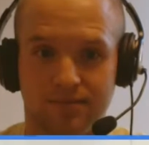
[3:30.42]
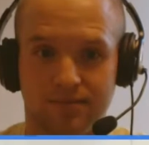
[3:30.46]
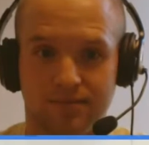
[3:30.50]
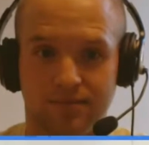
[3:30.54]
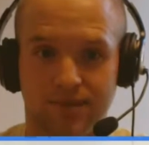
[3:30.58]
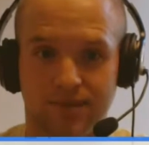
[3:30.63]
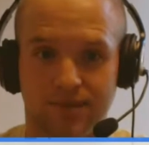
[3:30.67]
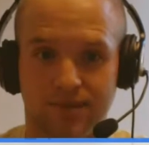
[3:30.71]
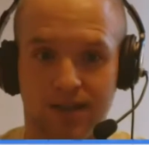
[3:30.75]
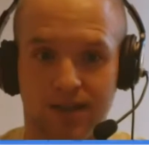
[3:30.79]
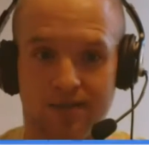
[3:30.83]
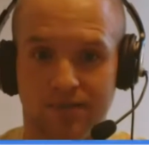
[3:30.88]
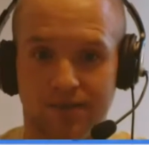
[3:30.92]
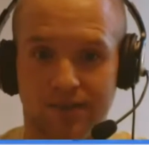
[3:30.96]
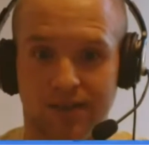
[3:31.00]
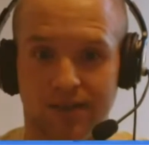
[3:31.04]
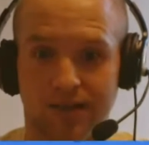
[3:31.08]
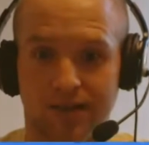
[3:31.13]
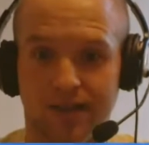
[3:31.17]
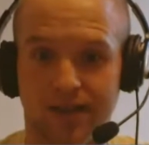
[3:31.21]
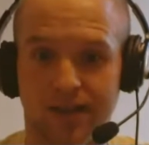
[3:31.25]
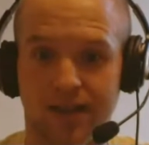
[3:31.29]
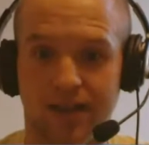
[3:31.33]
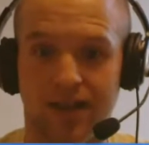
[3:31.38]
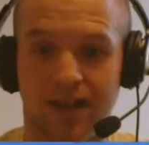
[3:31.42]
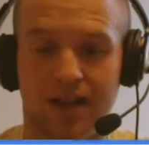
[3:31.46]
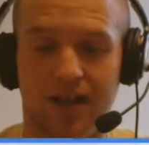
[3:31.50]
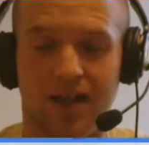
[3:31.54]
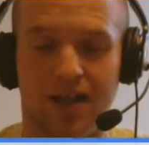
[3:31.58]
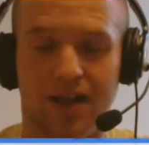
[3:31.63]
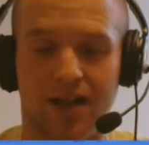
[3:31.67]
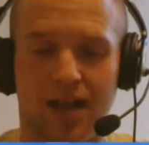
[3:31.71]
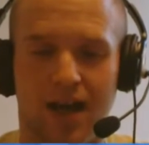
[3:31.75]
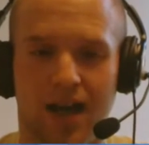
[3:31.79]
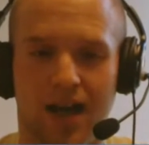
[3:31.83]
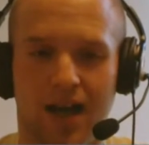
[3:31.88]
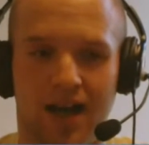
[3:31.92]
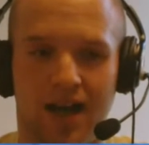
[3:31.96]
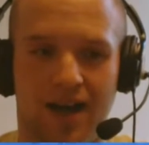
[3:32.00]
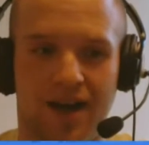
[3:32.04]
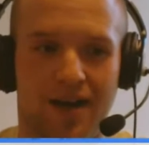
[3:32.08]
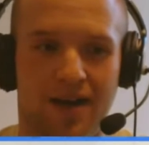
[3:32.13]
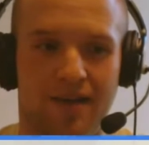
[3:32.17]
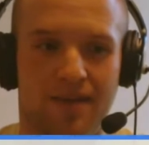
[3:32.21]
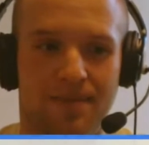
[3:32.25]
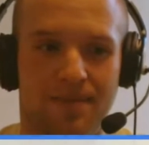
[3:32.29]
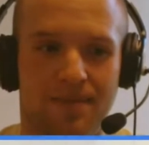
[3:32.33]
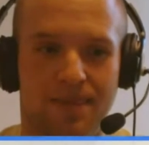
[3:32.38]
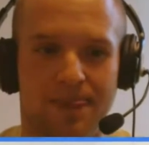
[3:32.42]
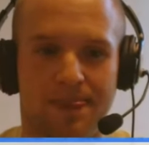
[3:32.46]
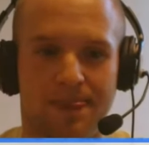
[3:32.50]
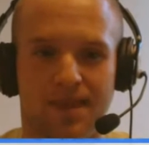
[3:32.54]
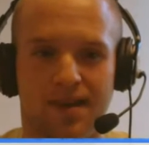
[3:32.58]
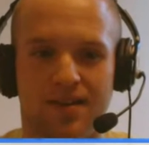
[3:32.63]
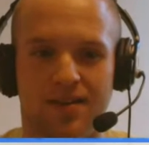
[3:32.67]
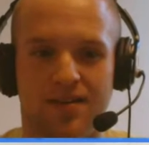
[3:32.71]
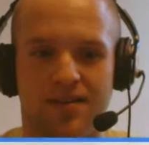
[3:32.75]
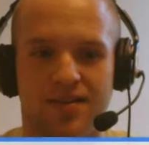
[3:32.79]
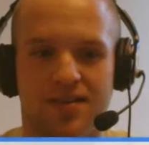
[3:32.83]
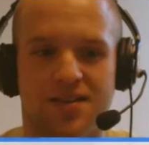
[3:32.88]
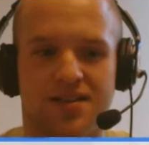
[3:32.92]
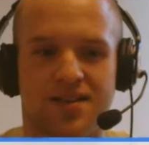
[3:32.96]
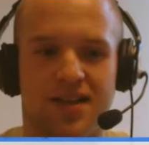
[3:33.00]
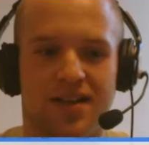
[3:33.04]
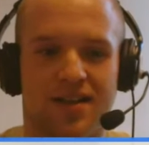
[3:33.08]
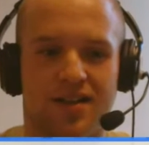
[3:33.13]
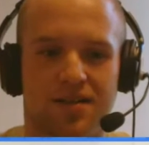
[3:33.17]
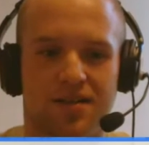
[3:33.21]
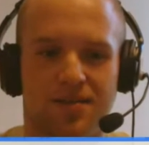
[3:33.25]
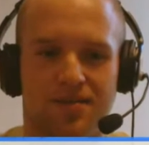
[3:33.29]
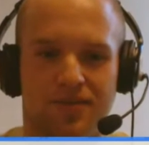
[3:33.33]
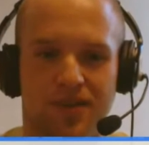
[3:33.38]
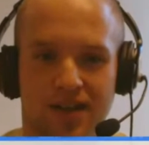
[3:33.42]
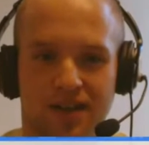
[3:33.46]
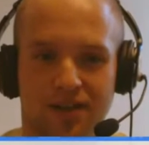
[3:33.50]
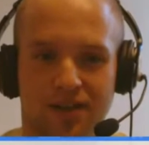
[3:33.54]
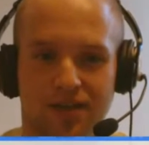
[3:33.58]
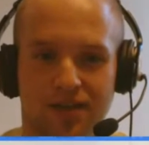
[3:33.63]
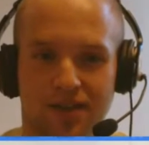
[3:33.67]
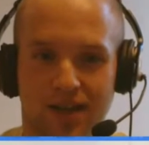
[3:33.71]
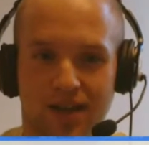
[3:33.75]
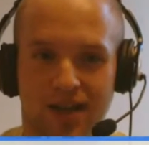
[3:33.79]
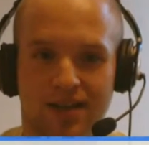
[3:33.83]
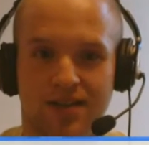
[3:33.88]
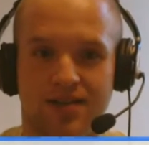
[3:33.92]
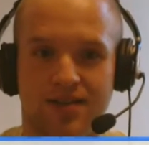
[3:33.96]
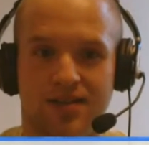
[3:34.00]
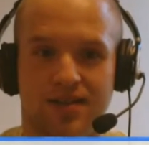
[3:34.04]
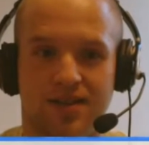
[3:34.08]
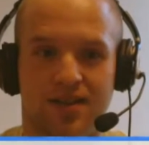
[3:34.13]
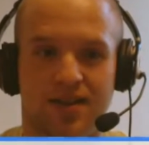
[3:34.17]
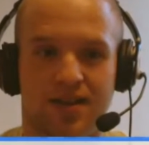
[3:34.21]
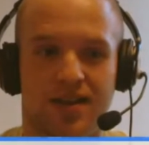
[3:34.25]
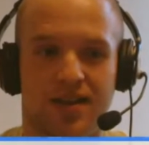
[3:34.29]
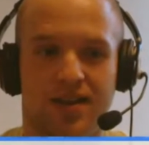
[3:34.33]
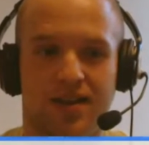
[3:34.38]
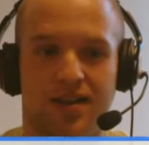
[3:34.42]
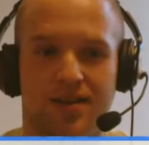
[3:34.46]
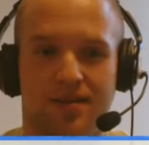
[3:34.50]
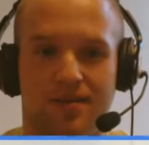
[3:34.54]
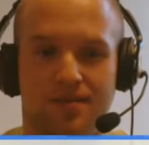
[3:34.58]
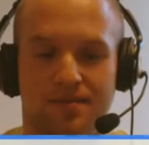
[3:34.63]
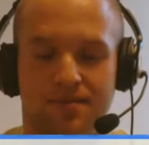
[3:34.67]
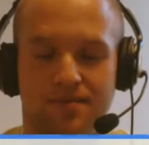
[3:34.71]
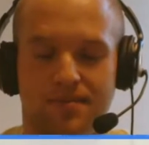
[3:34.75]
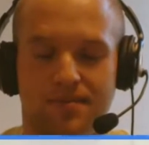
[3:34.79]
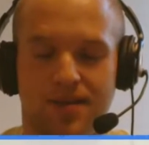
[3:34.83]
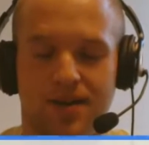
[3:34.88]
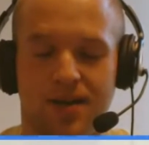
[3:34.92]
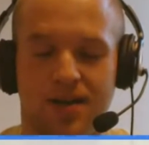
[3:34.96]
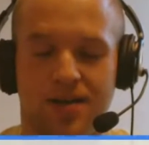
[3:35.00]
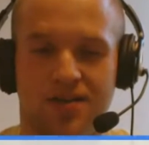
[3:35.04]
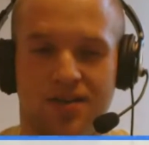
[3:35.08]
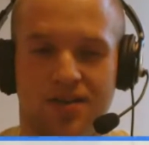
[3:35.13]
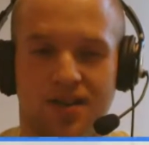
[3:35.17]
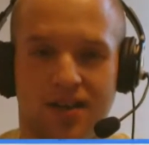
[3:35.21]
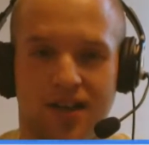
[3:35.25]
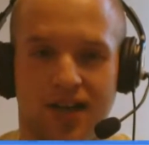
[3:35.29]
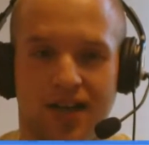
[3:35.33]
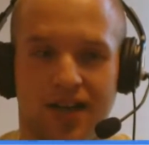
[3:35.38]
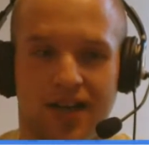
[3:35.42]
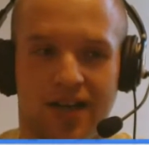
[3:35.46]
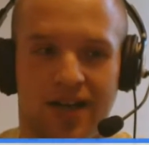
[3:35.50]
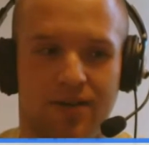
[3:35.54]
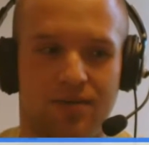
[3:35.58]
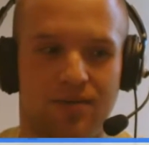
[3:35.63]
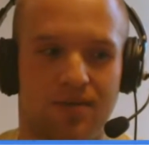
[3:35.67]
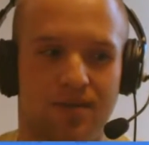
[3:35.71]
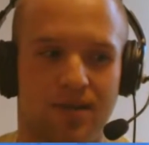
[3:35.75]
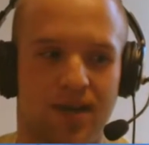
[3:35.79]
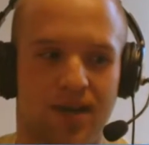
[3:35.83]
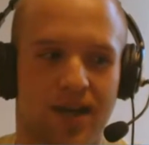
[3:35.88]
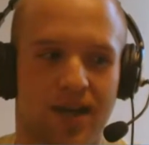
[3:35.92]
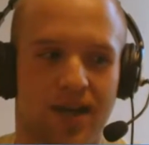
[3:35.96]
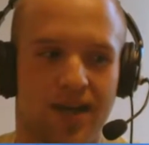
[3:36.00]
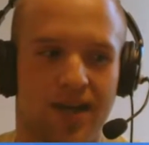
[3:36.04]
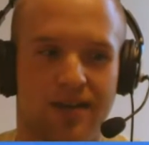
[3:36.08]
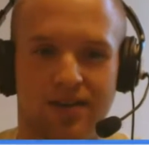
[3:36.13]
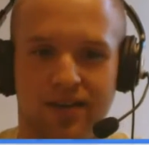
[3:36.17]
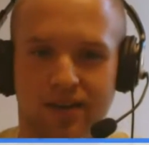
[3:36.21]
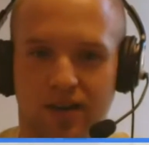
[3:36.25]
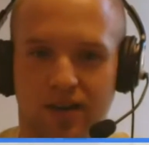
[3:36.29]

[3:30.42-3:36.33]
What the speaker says: yeah, we have, yeah. Um, the second thing you need is a merchant account at